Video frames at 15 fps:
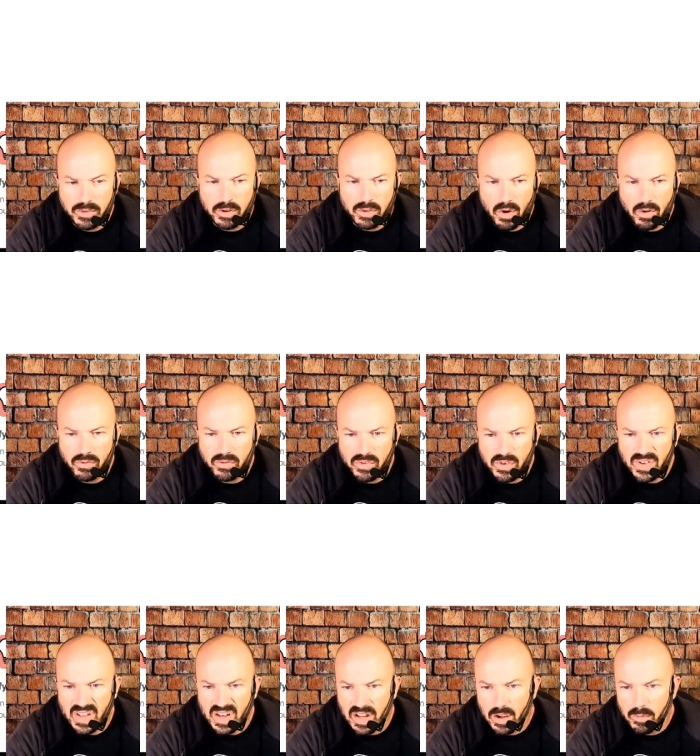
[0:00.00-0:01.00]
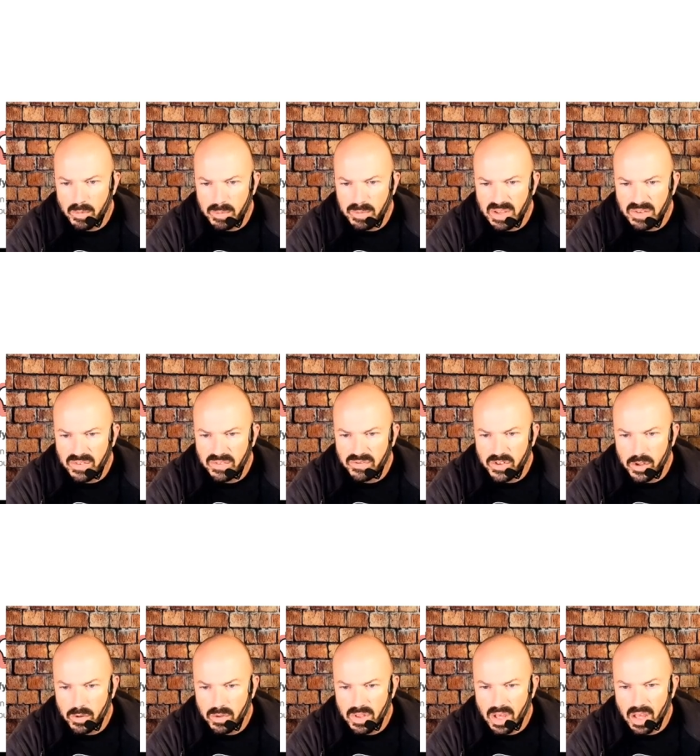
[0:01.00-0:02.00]
the overview video, maybe even
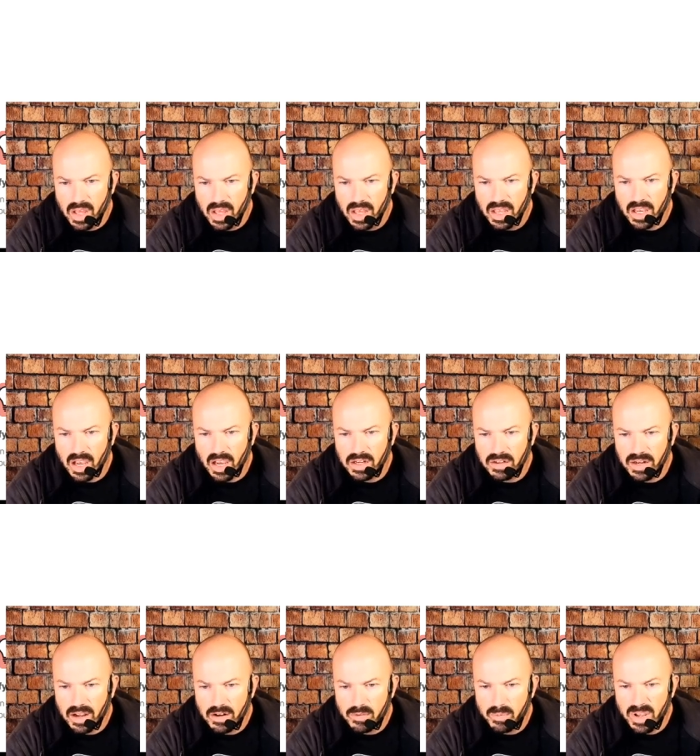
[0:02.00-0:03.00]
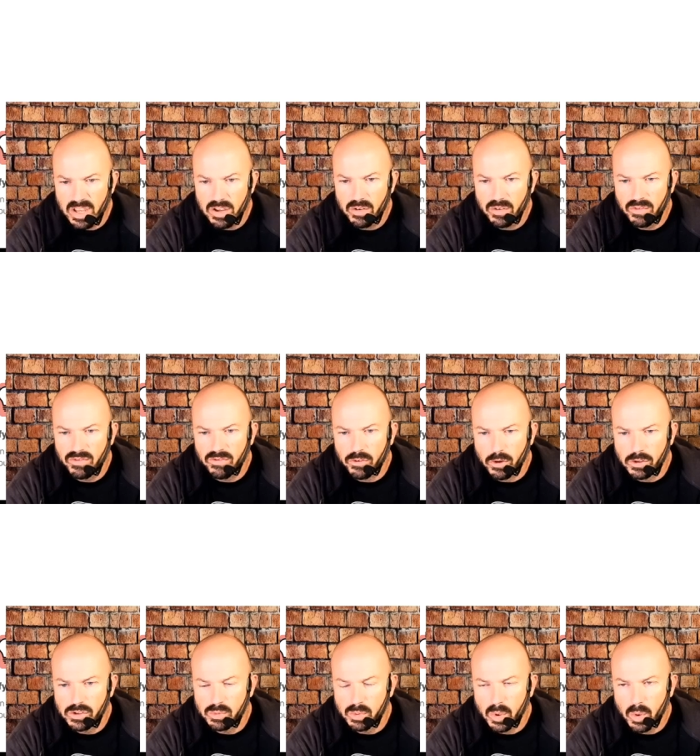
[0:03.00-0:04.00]
view the guide on how to make your
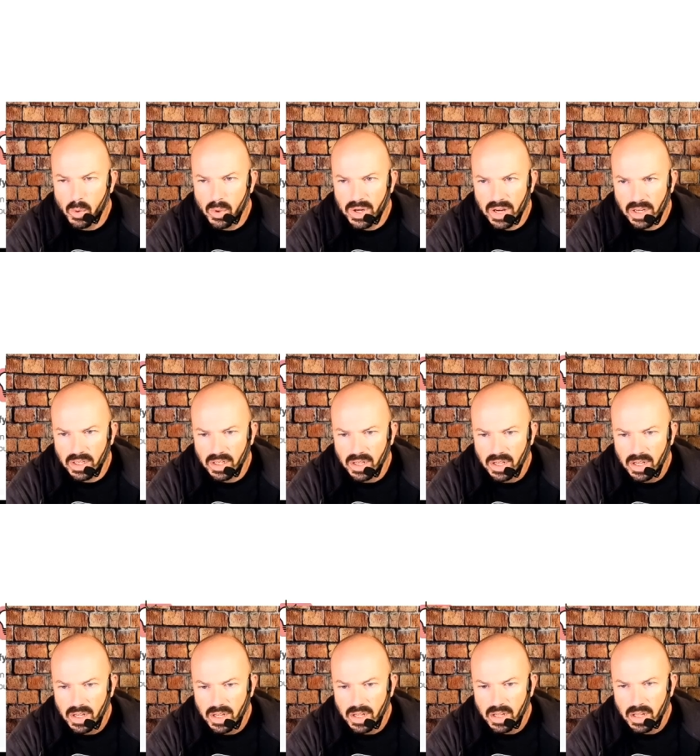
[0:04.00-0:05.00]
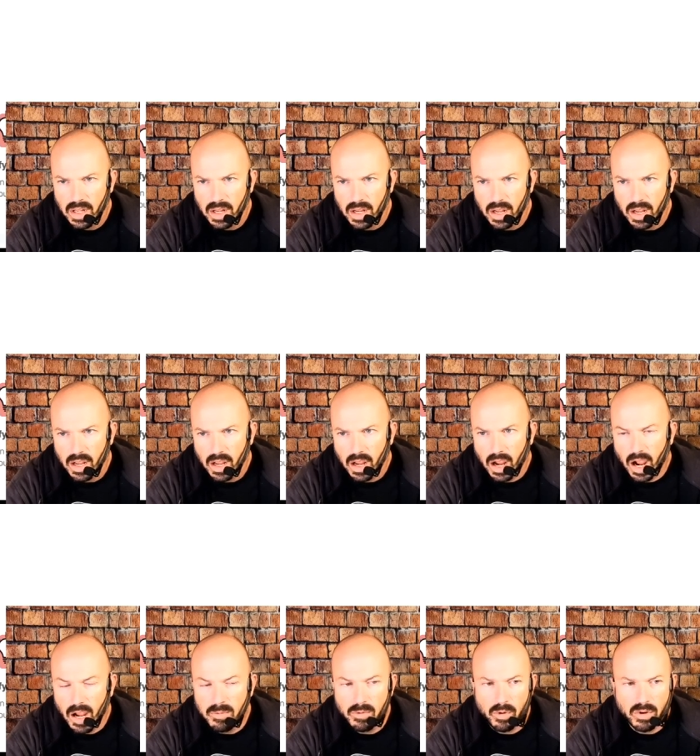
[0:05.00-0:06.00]
first recording.
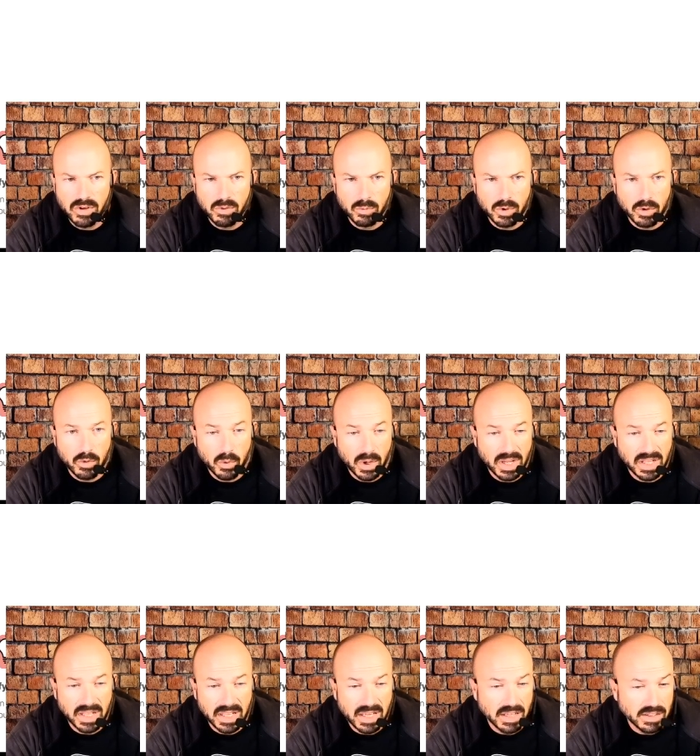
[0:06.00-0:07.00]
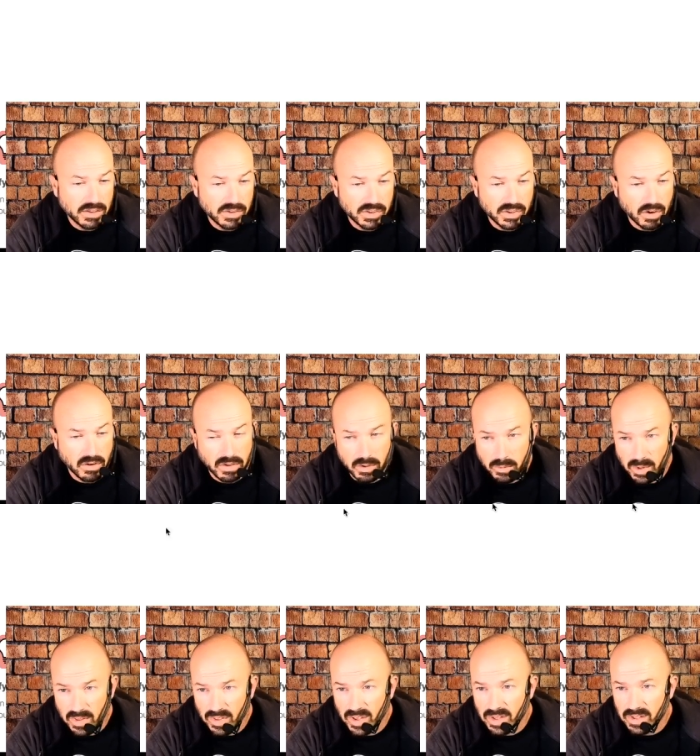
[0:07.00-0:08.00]
I'm going to real quickly get you started
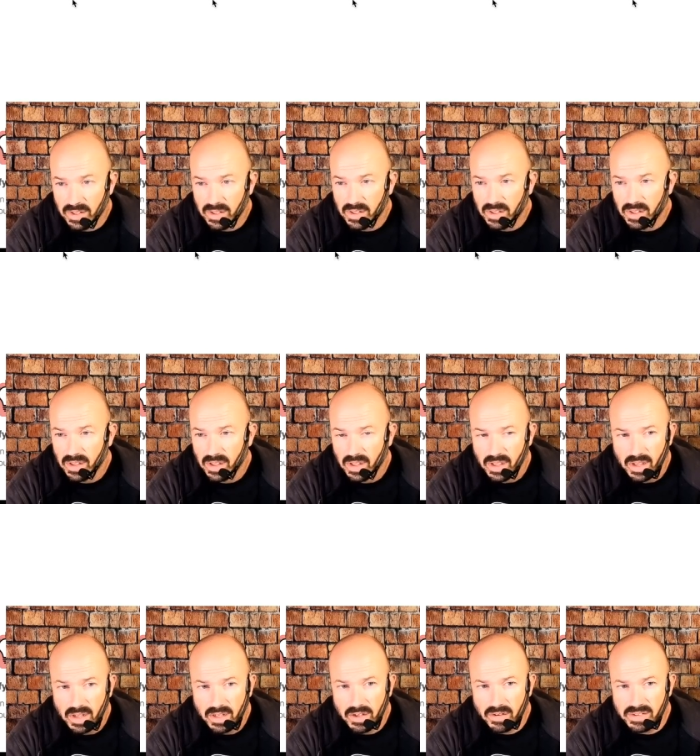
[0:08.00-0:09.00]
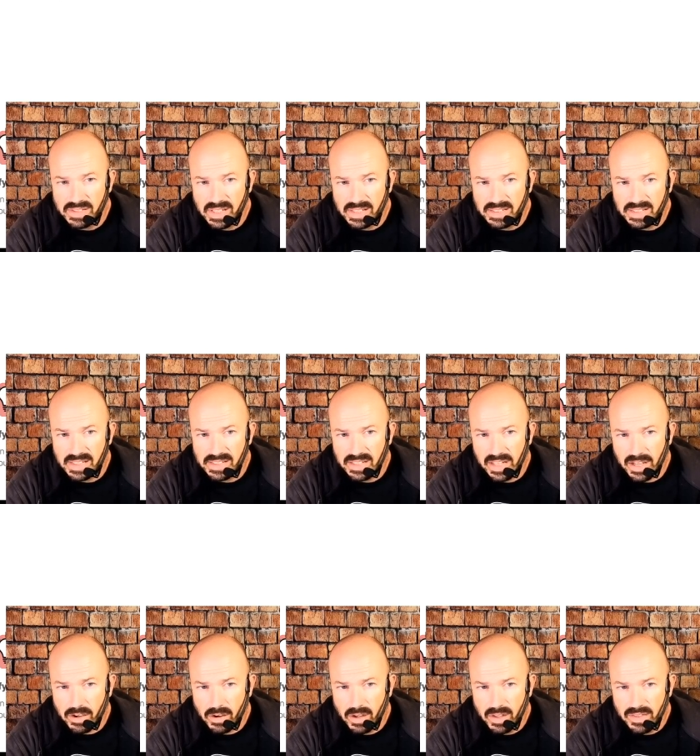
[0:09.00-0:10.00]
with it. Notice that it says click
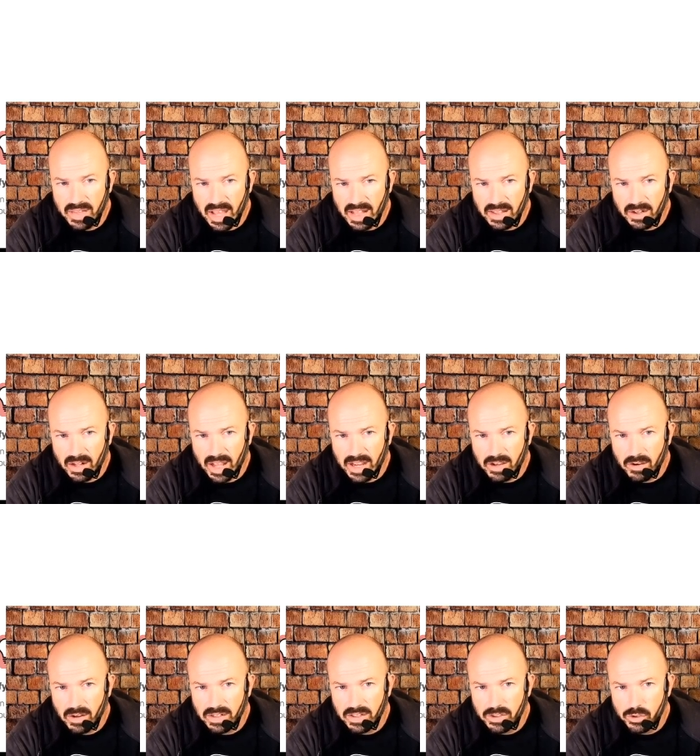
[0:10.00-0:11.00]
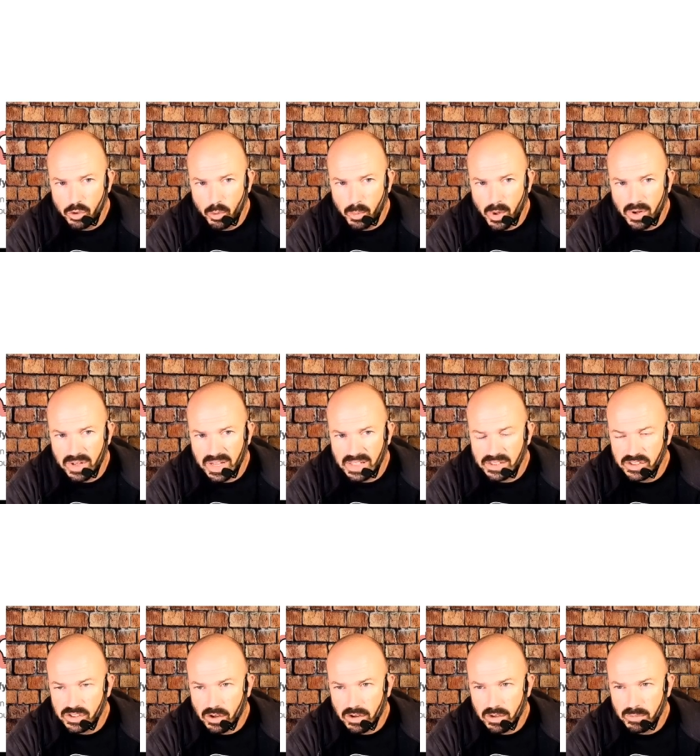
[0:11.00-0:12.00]
on that little icon in the toolbar to get
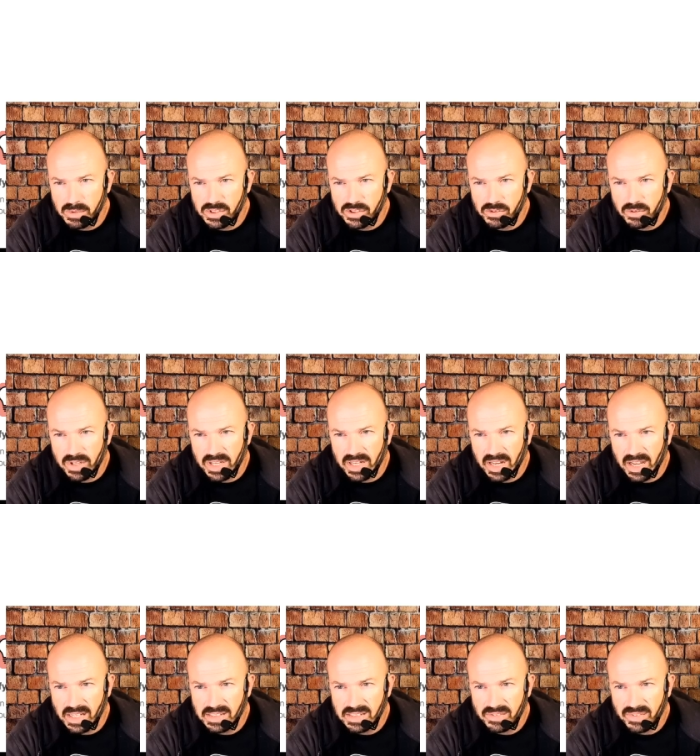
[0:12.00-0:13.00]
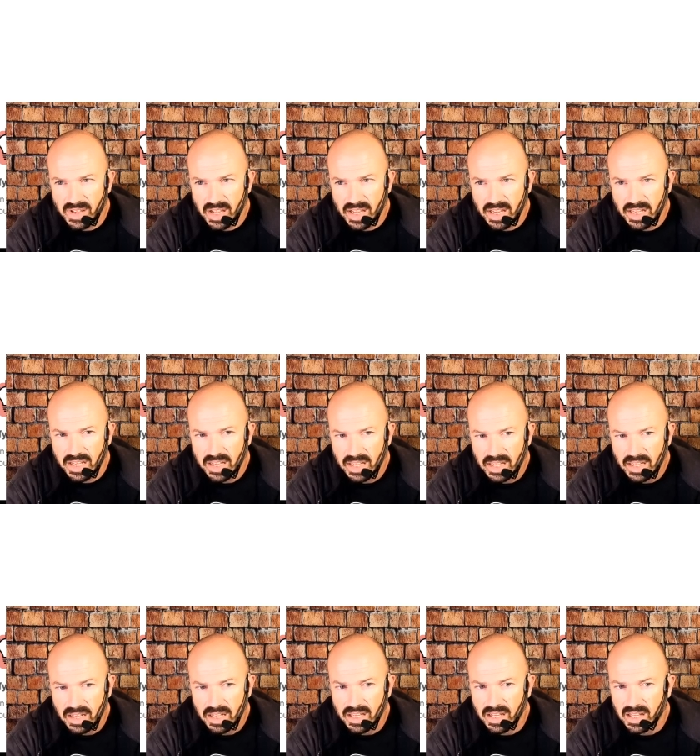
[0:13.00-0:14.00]
started with ScreenCastify.
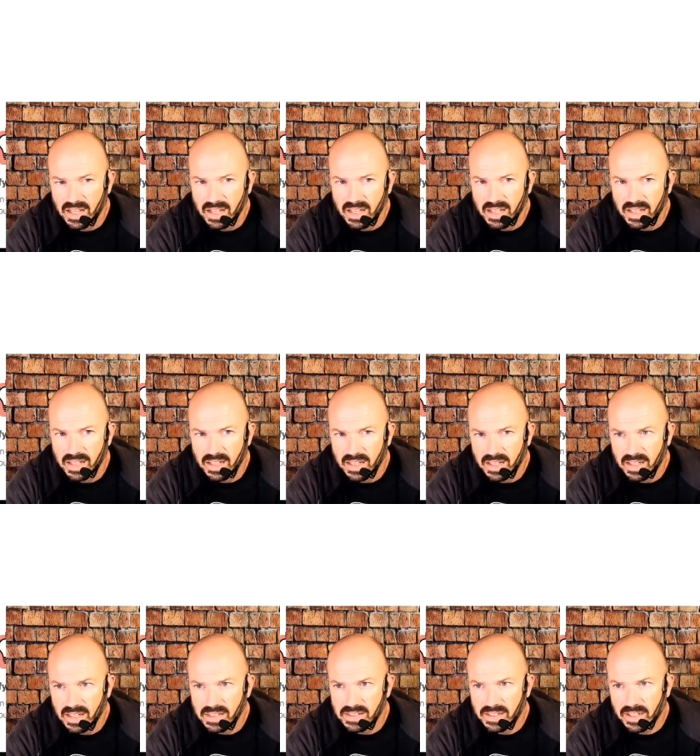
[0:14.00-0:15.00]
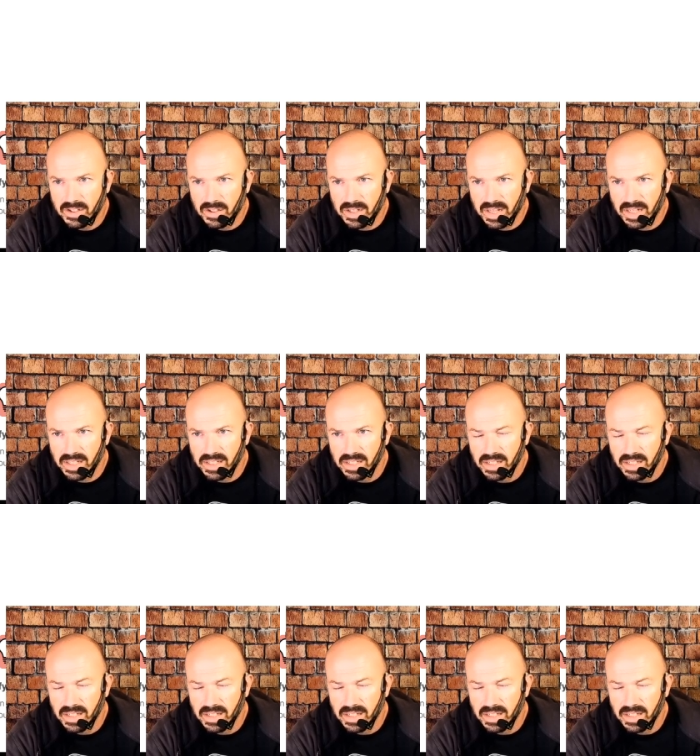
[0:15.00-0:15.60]
Let's click on it.